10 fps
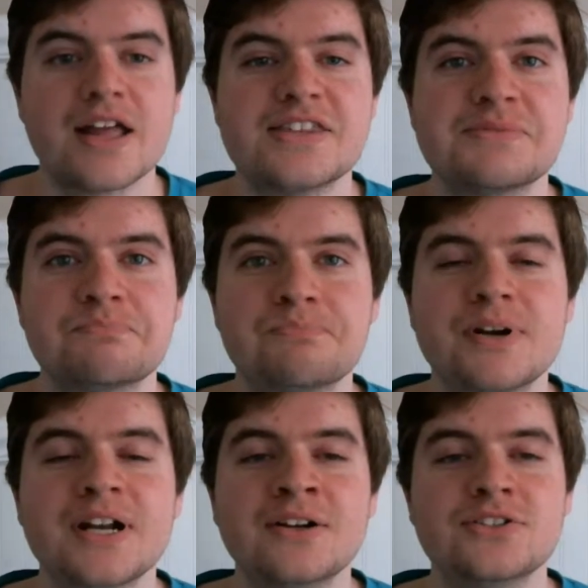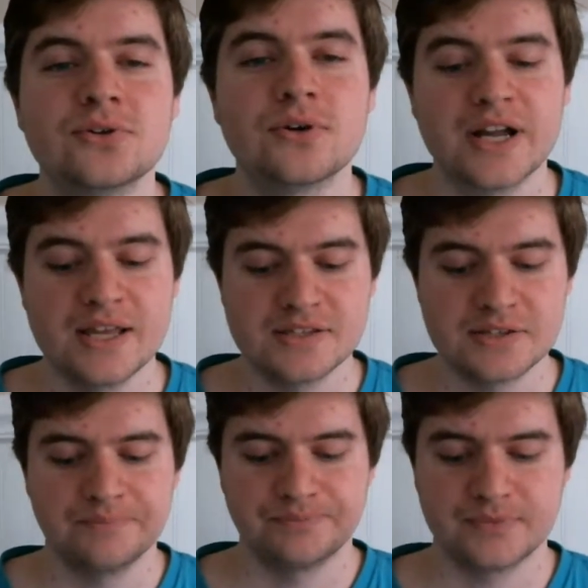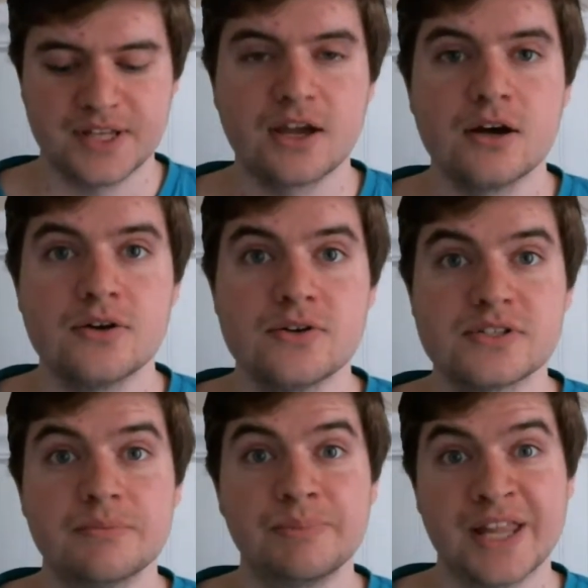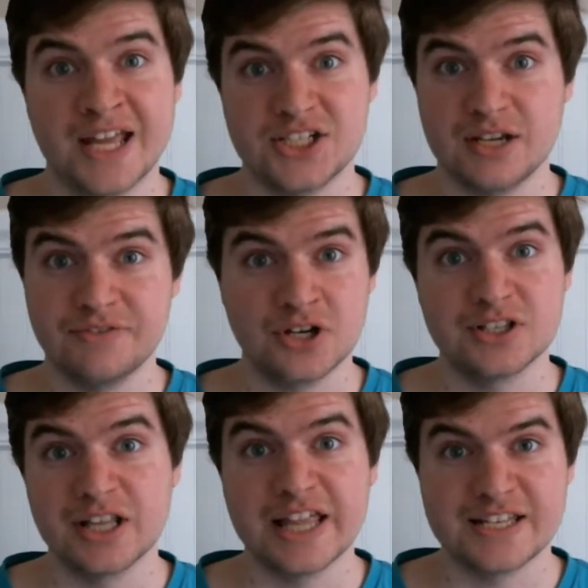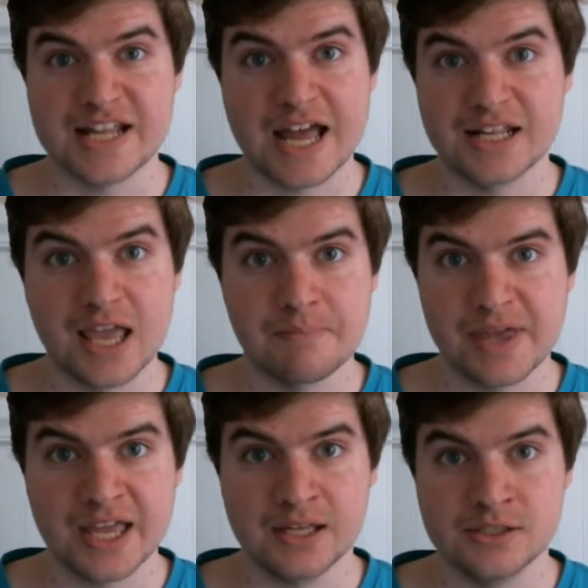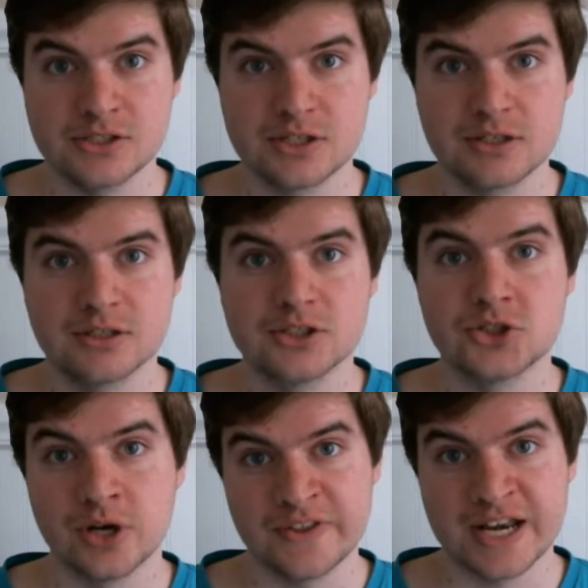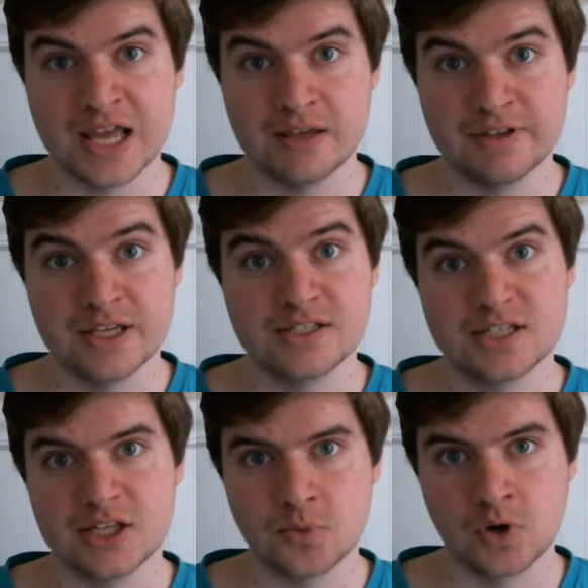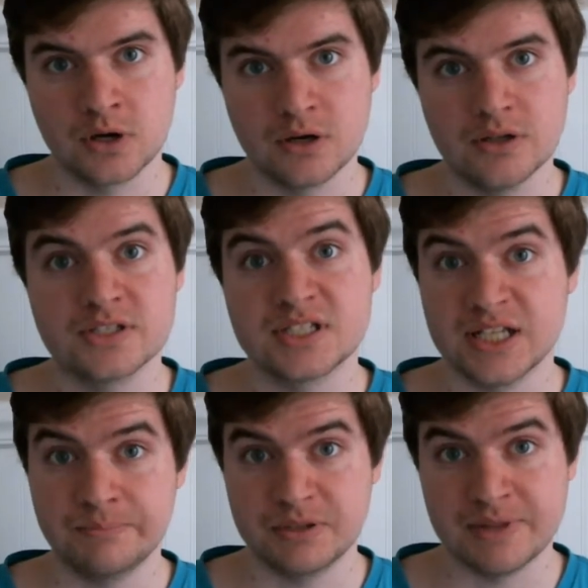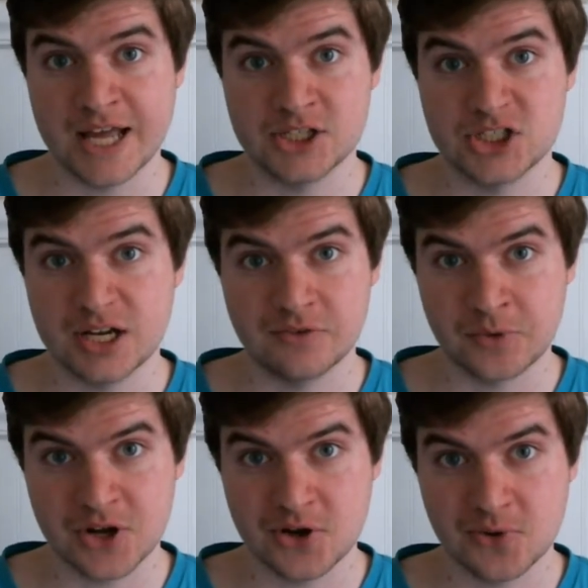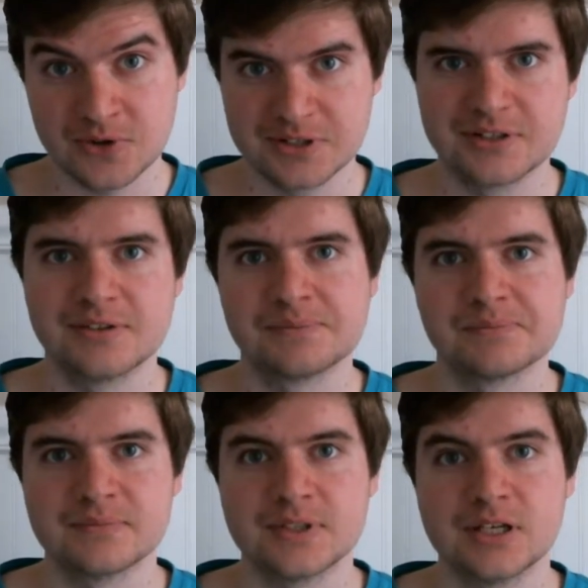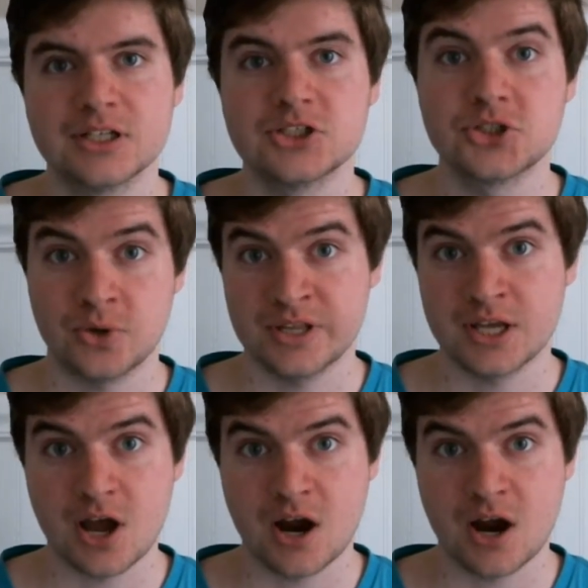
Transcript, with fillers: it's pretty notorious. It goes, Blanche, have you heard the latest ad campaigns? Join the Navy, see the world, sleep with Blanche Devereaux. Join the